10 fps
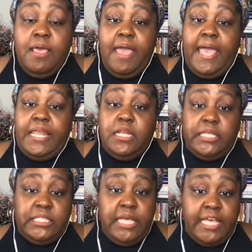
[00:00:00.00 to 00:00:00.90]
and
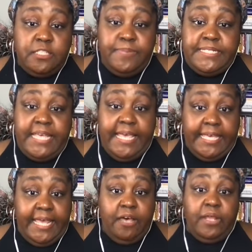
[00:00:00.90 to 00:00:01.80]
nothing has been
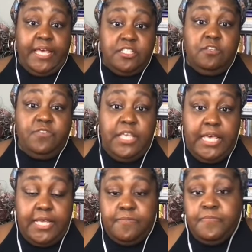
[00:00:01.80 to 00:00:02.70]
taken out as of
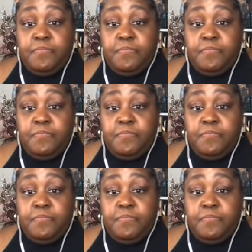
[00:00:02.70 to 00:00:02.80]
yet.